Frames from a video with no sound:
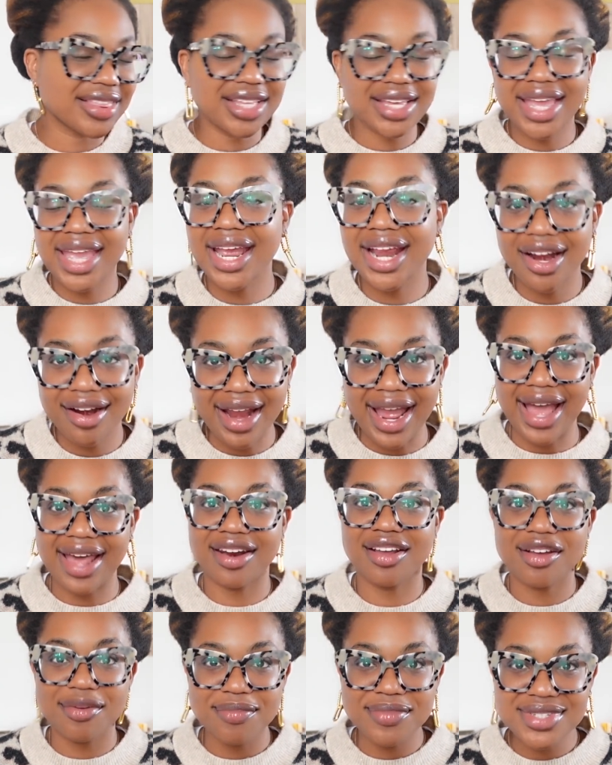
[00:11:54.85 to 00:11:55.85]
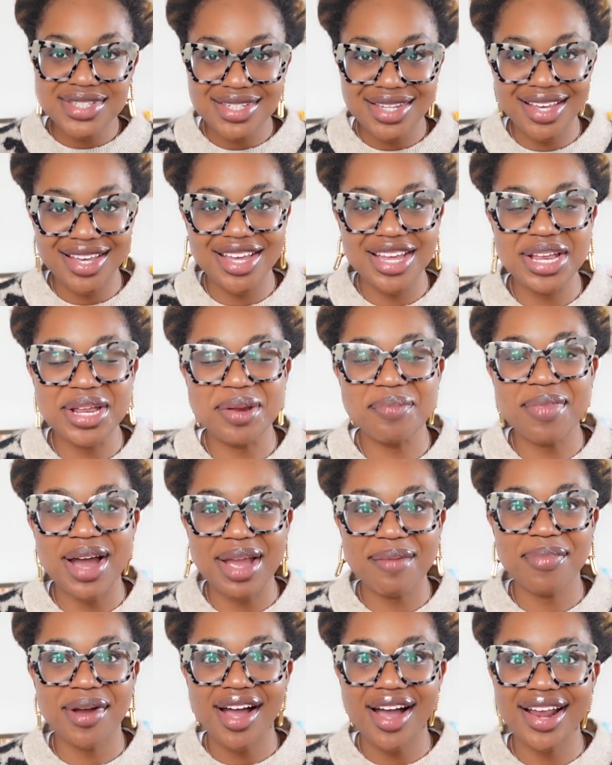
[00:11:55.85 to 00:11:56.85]
care atoms in
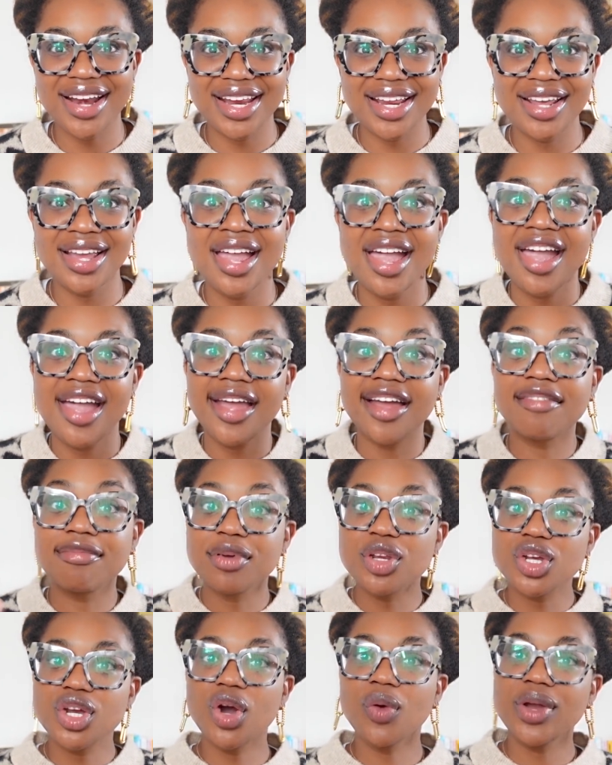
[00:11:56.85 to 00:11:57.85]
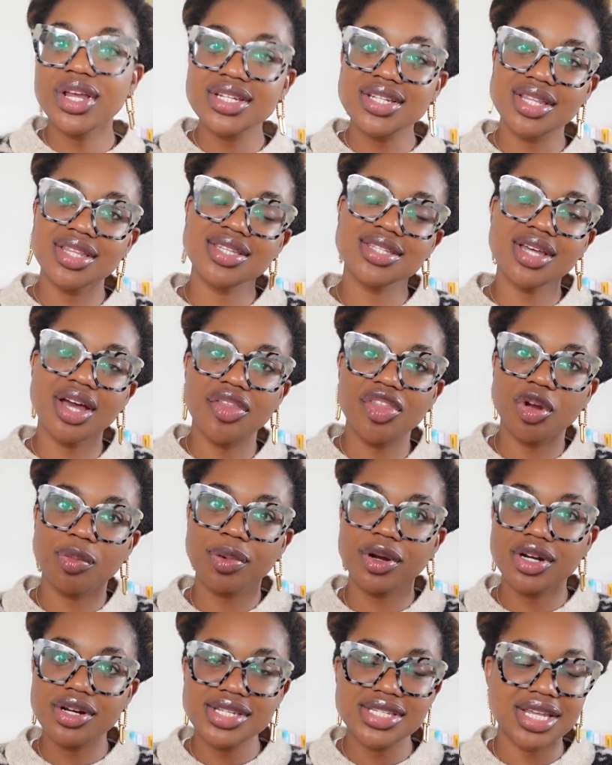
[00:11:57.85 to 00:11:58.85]
my body have been going to this other
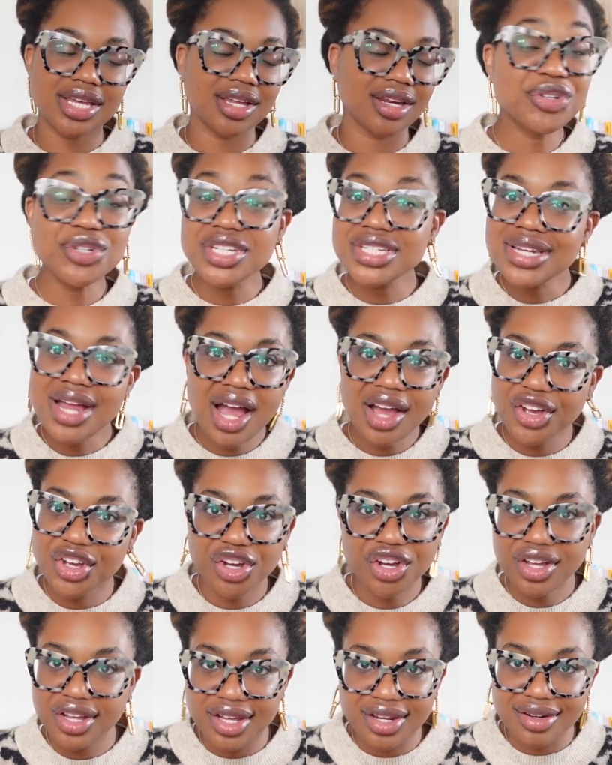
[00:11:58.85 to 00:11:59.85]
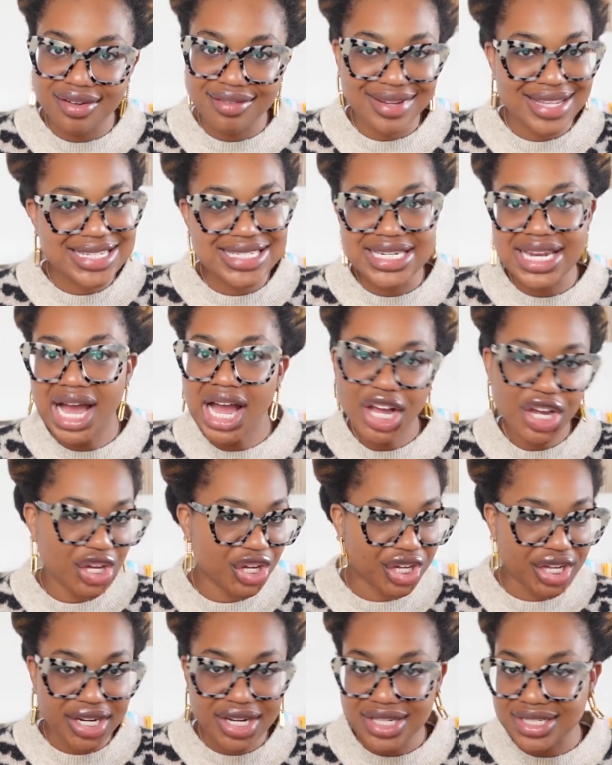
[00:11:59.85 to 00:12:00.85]
person, which is not good. It's not
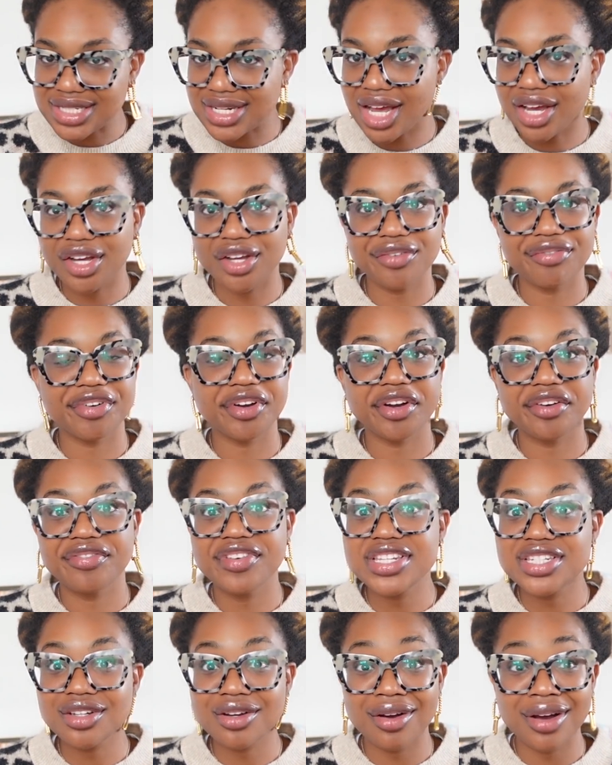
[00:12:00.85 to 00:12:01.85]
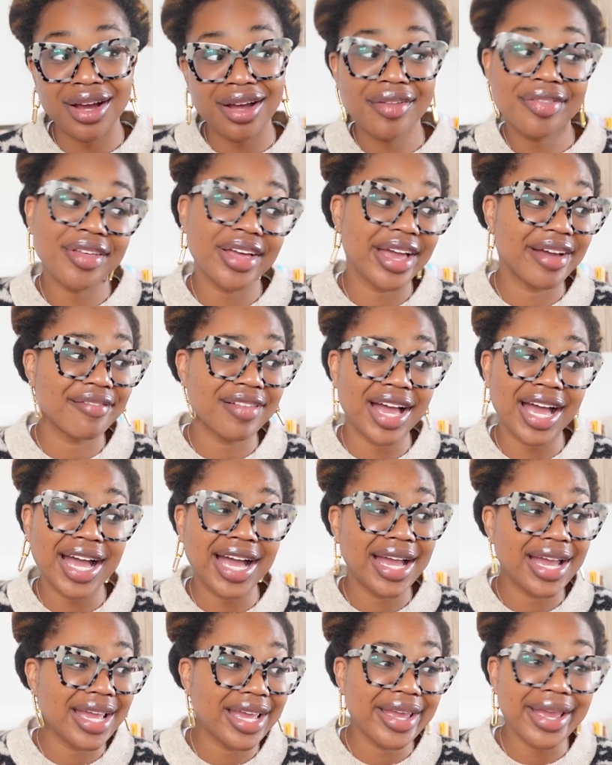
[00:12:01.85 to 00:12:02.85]
good. It's not good for your physical health. Have
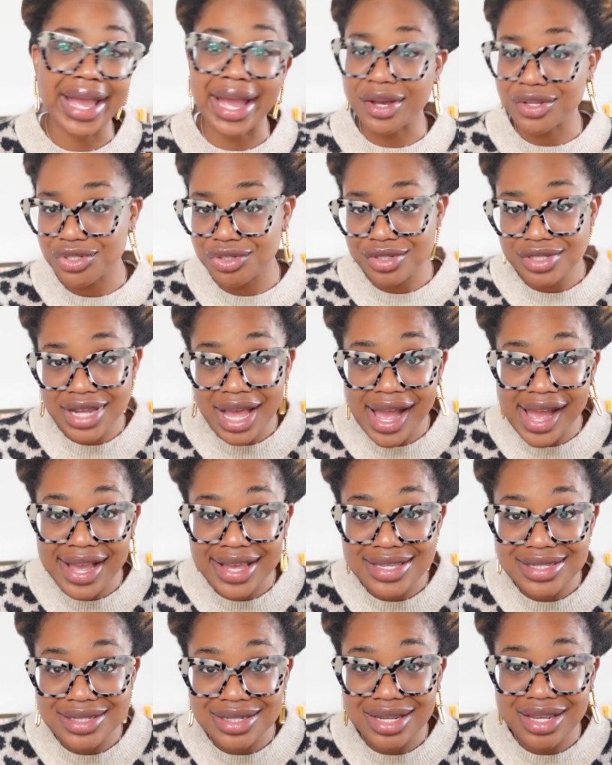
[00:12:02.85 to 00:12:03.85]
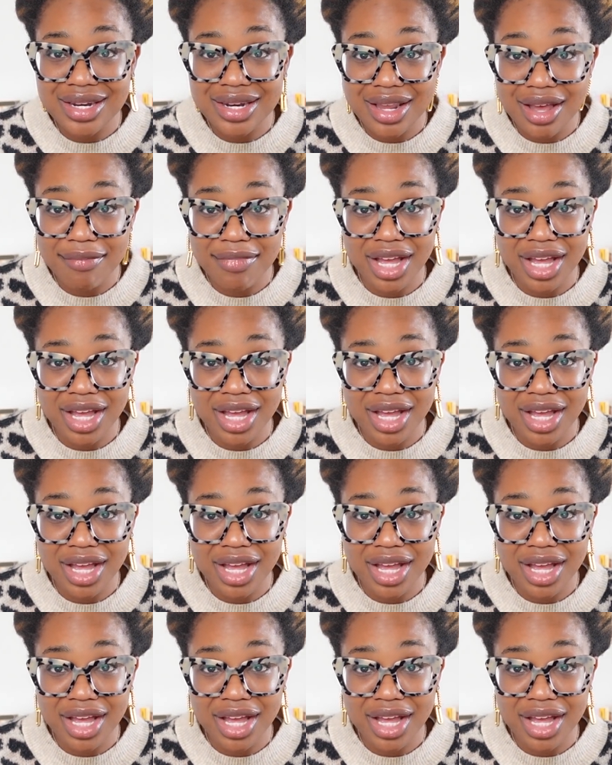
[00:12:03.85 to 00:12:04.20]
I exercised in a